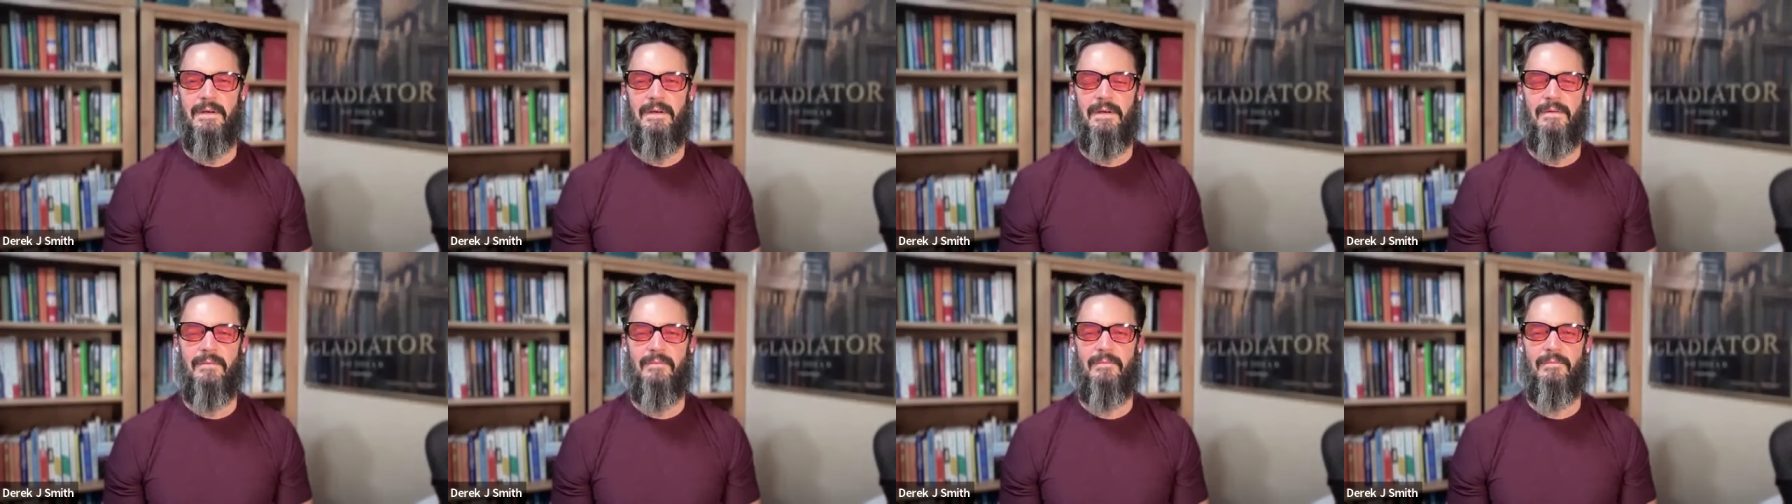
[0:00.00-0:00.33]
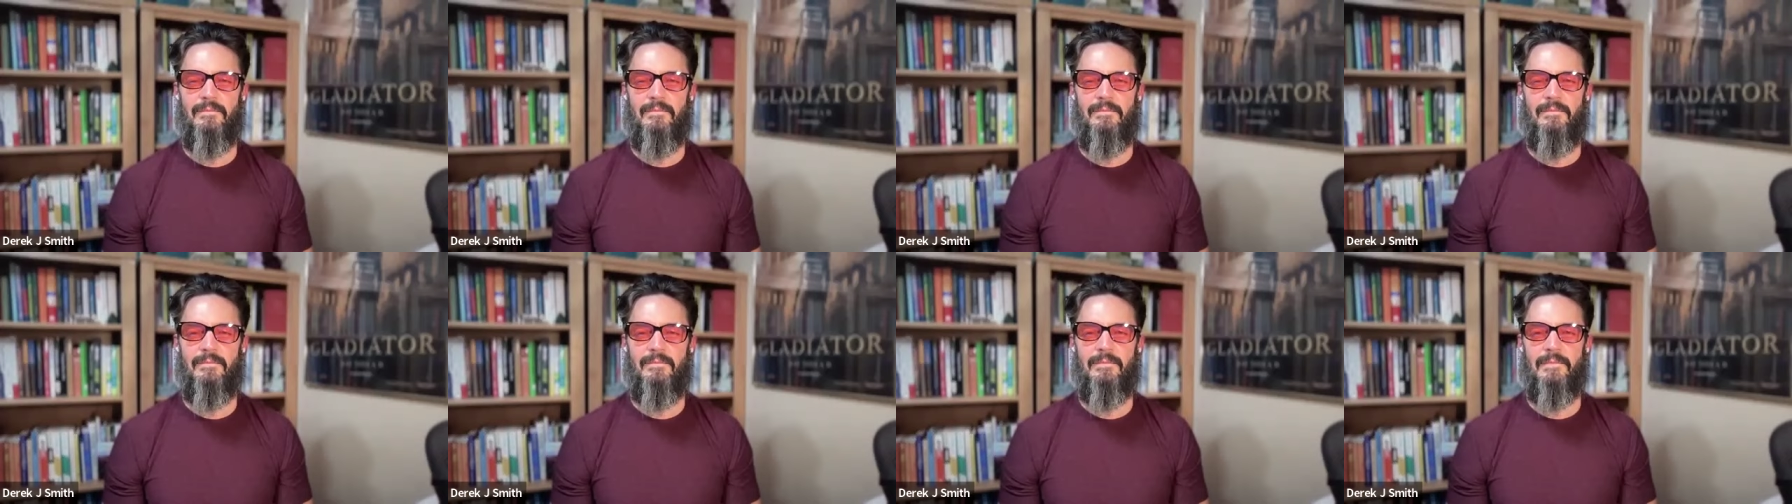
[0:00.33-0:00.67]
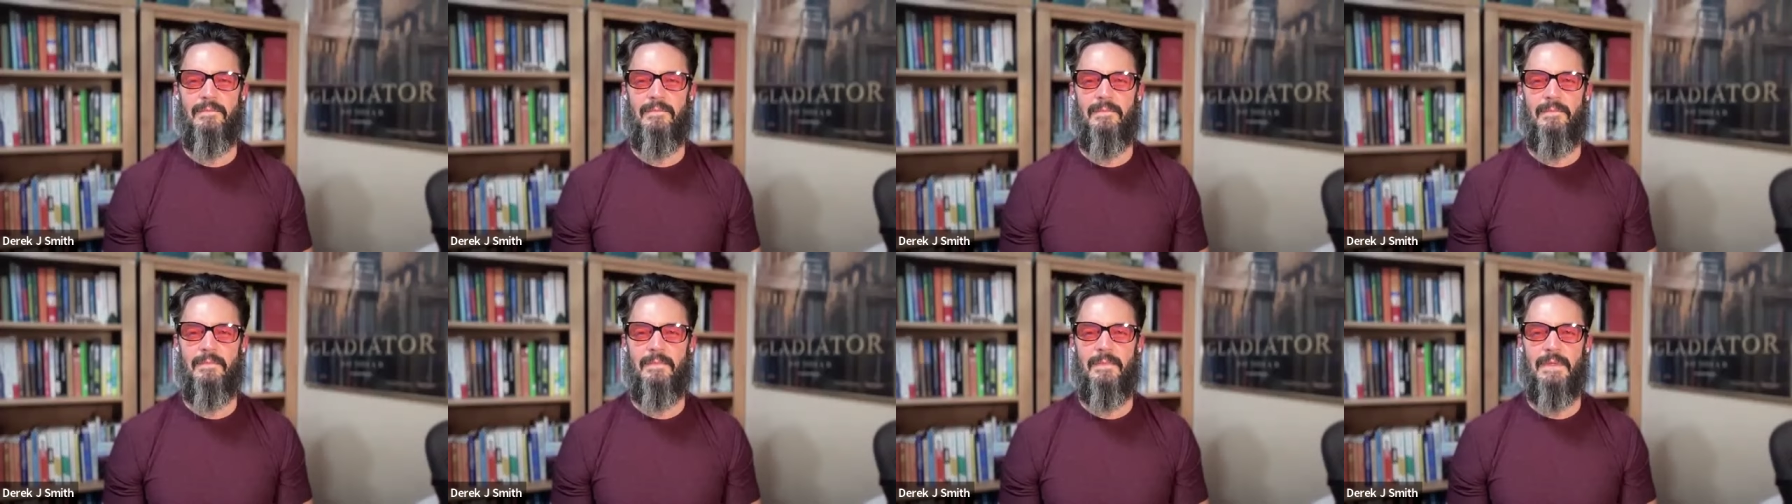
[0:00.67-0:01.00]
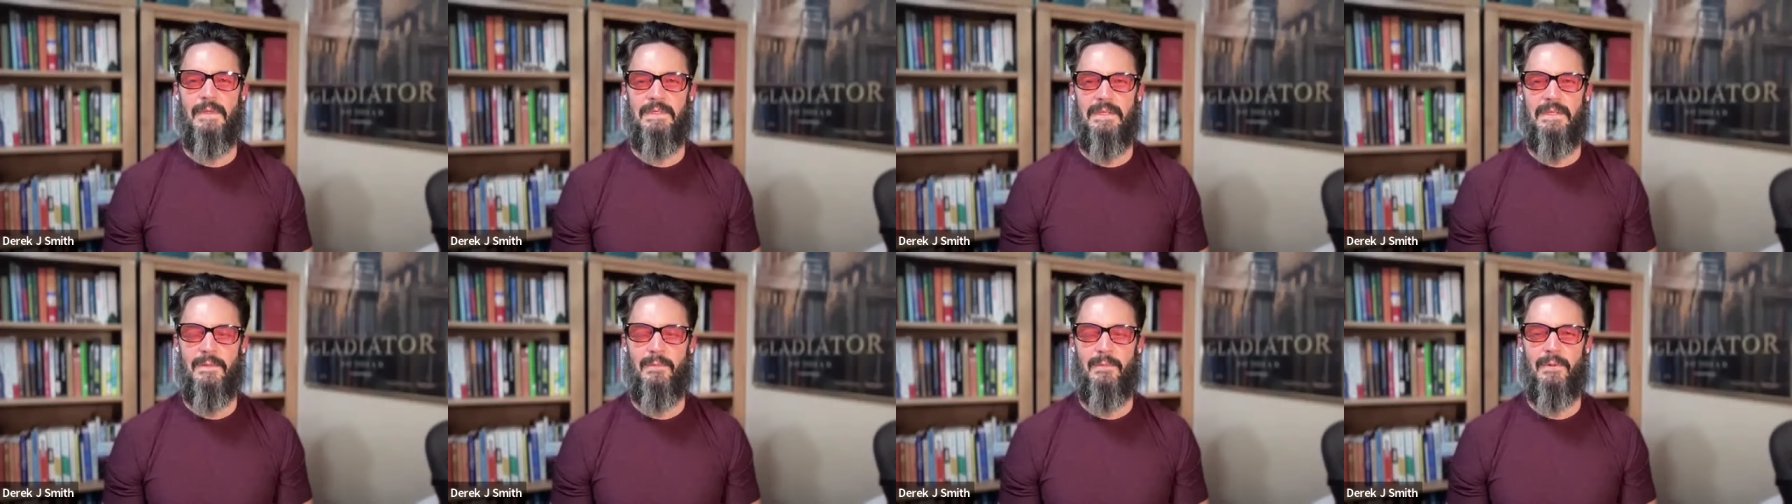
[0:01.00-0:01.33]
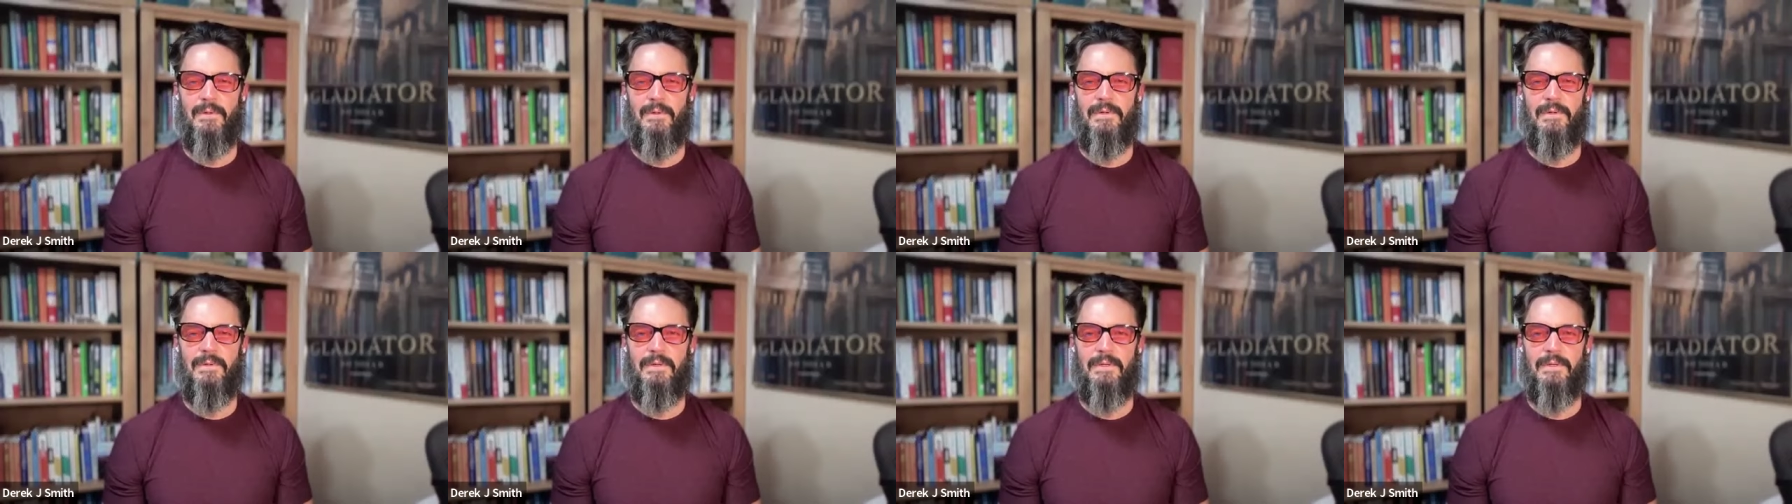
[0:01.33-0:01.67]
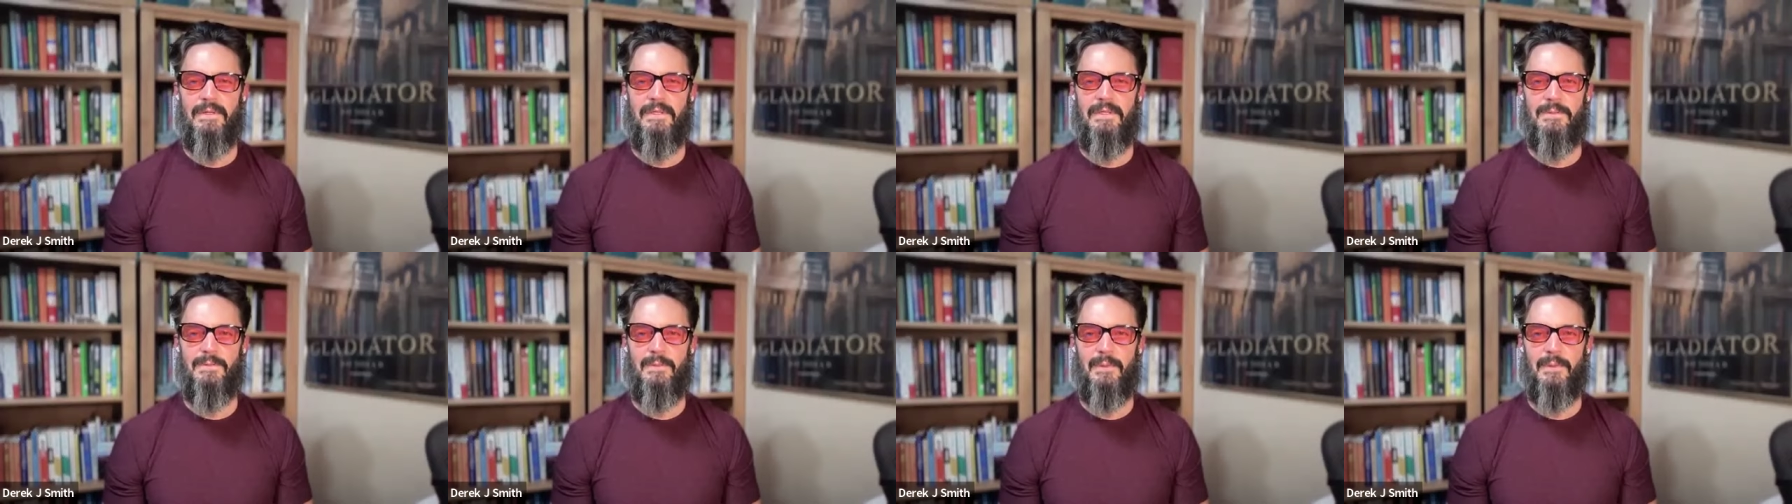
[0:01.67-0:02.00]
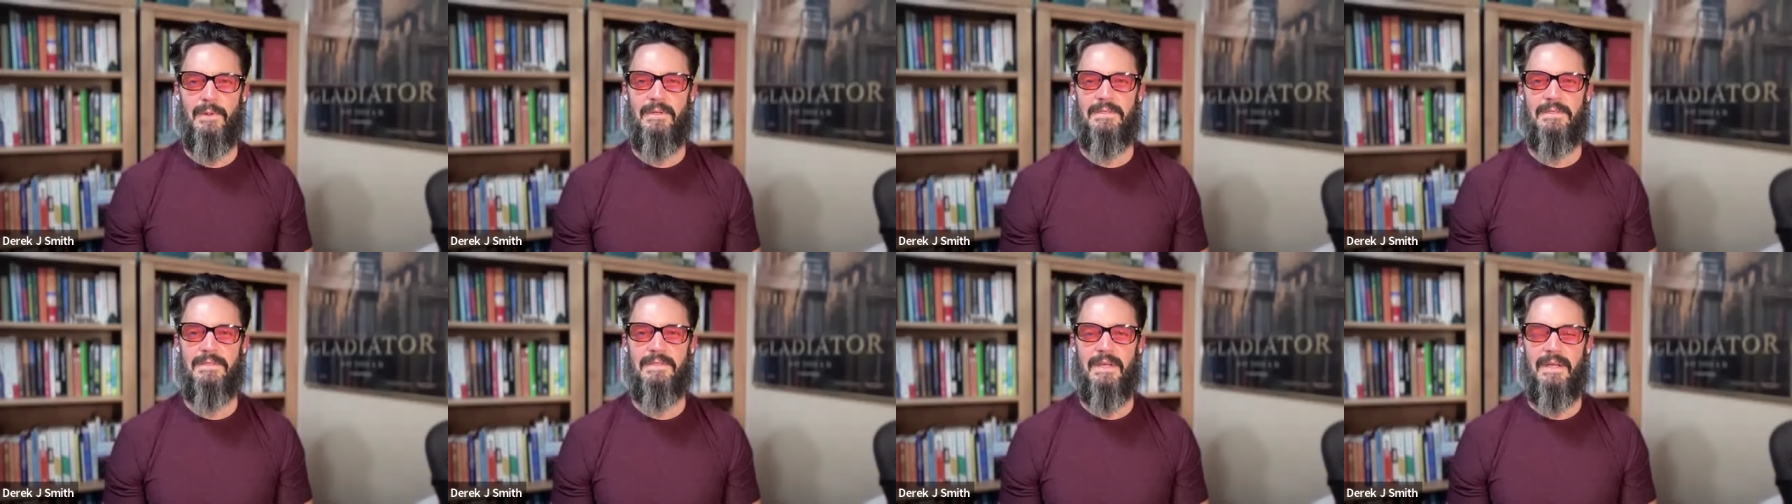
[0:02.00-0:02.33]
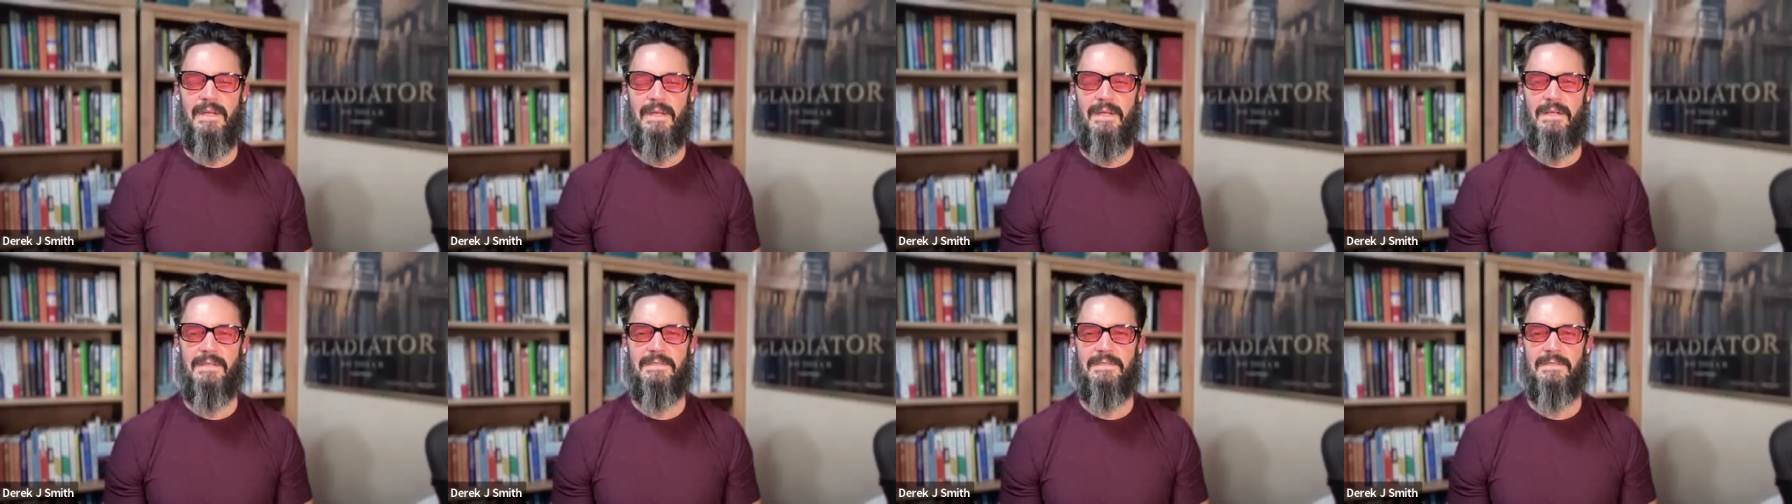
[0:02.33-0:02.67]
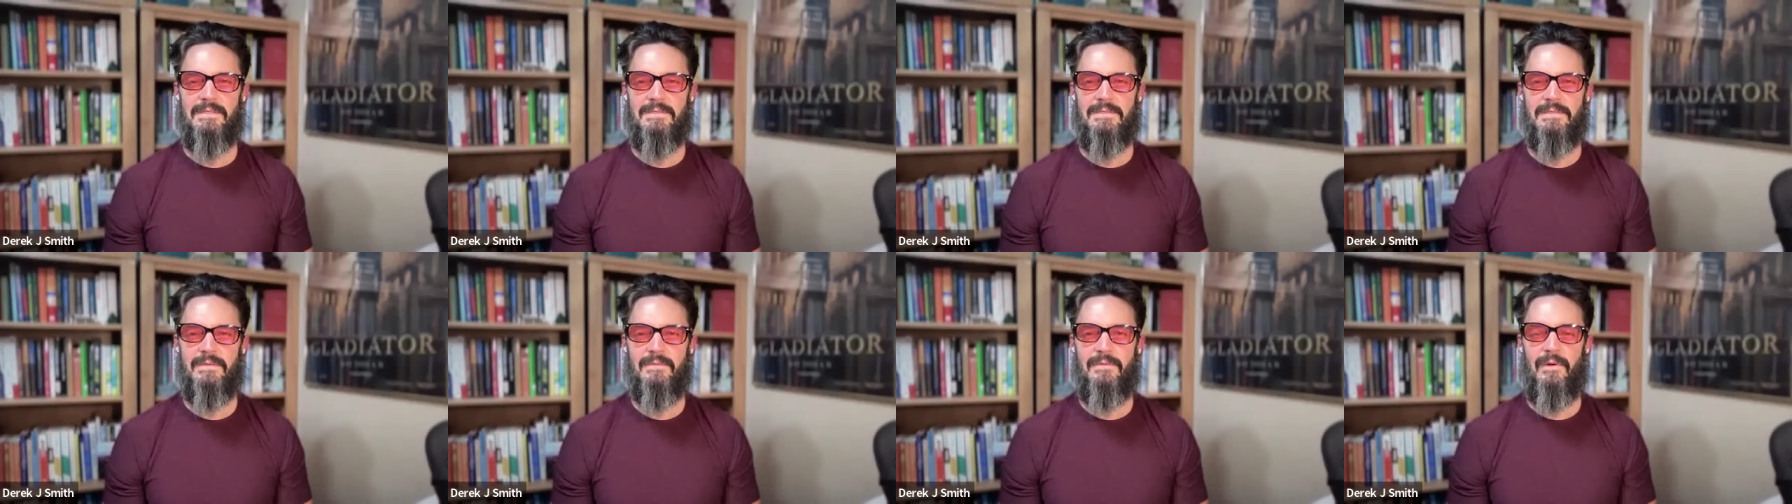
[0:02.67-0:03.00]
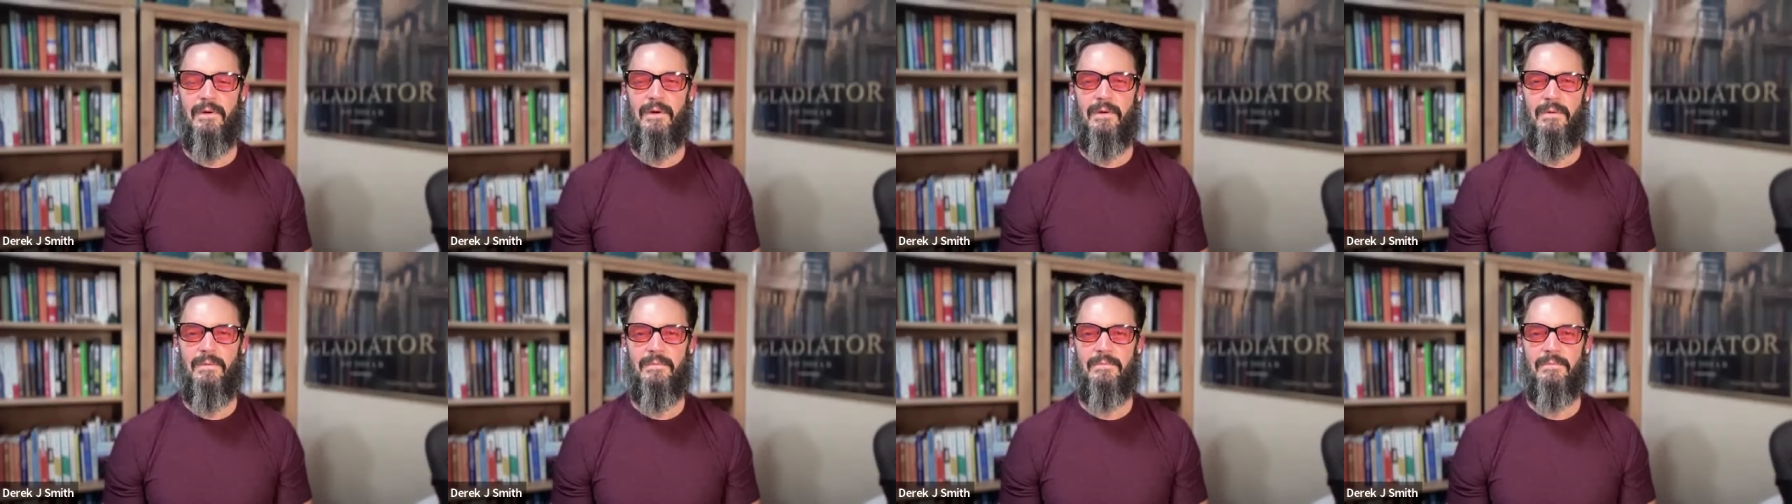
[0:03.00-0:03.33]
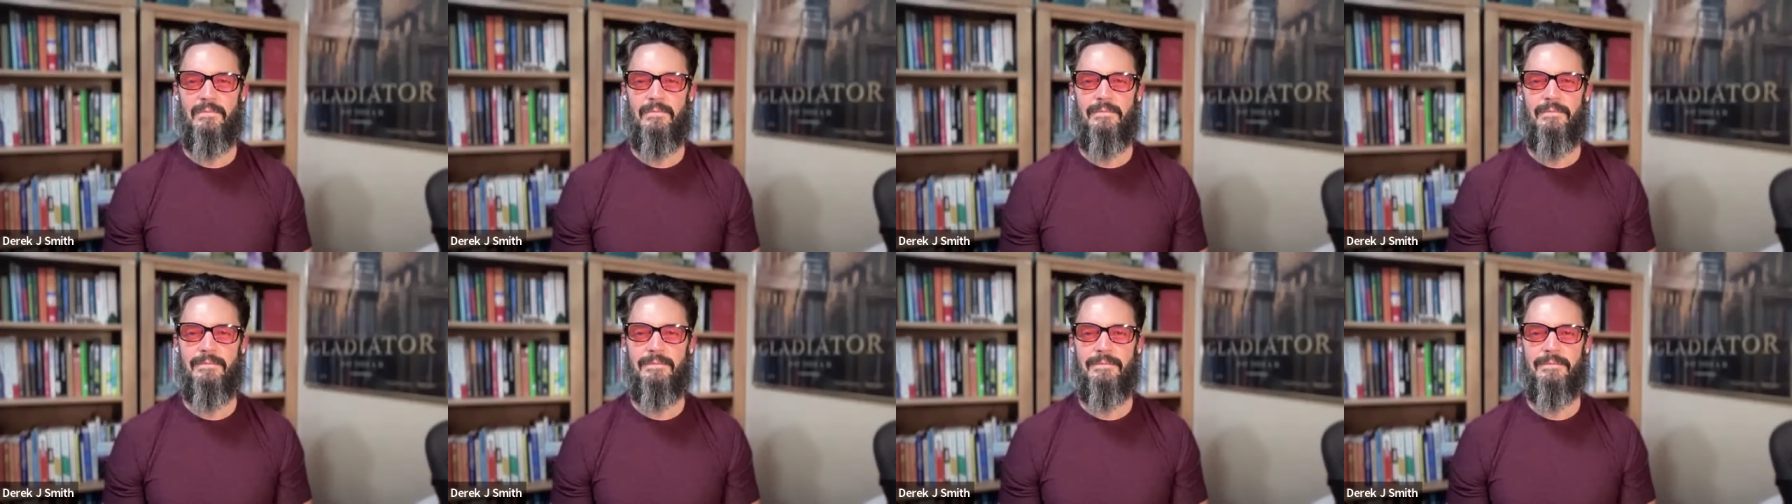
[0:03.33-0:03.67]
um, the deeper you can experience that essence of all.